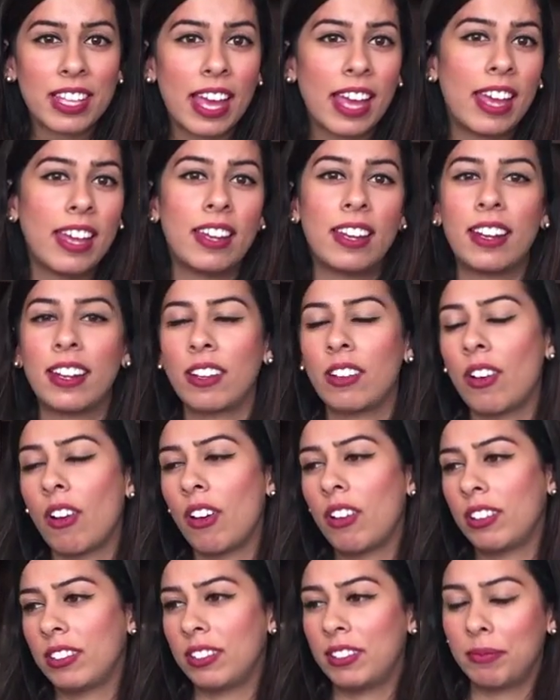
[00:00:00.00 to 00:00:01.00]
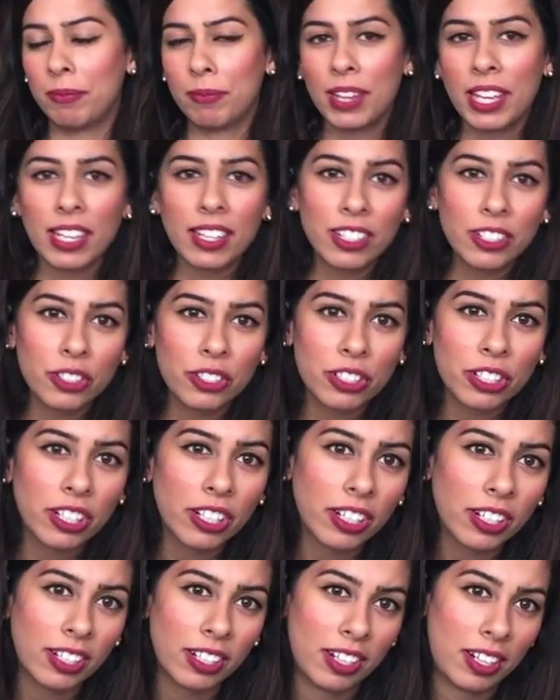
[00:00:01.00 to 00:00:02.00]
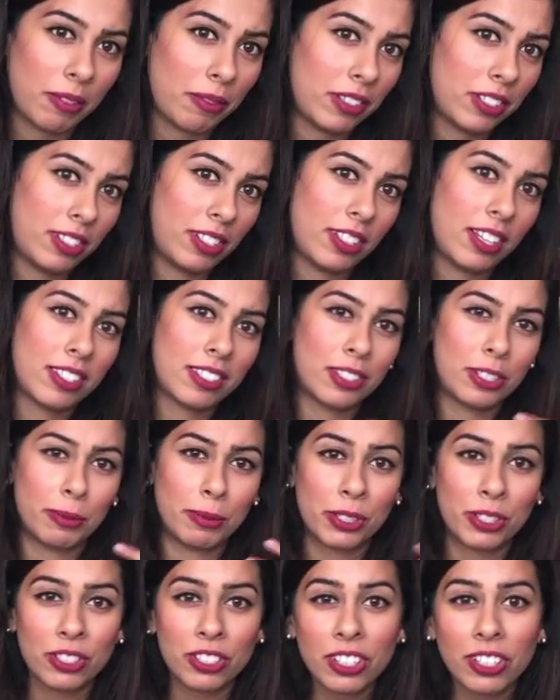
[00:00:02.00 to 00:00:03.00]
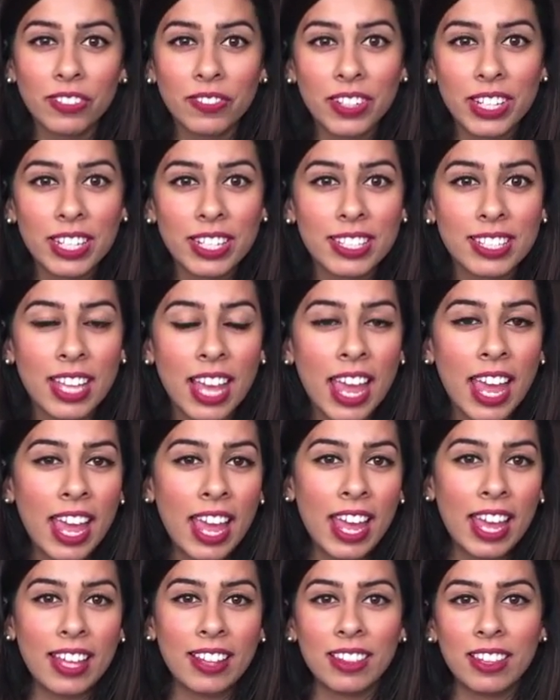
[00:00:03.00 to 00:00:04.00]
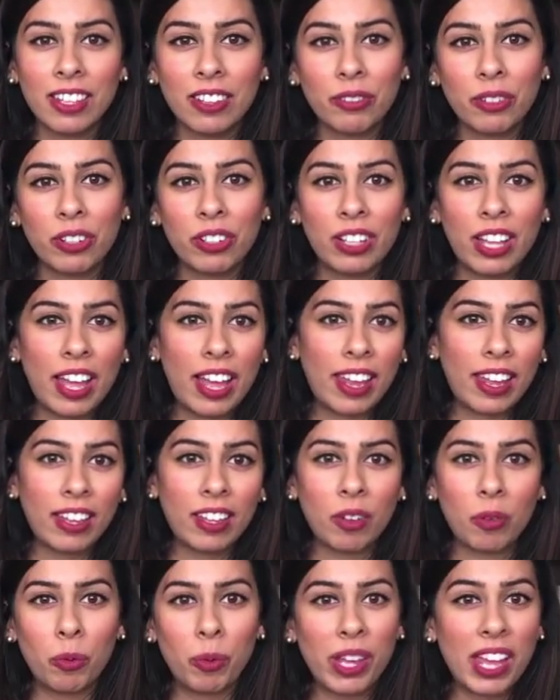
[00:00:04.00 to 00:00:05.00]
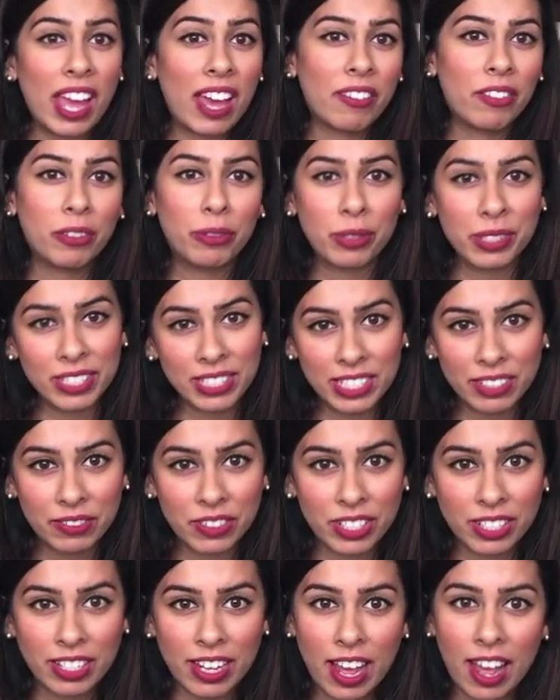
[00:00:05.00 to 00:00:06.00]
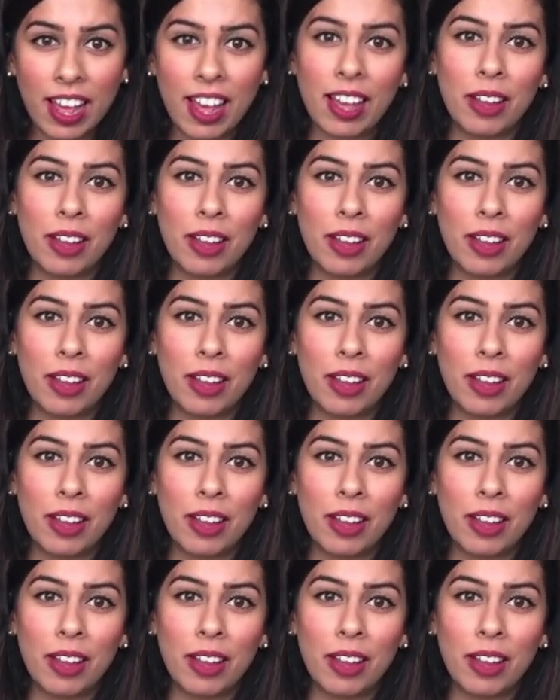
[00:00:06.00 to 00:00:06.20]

set, and I called the manager, and I went to customer service, and they were like, we haven't received it yet.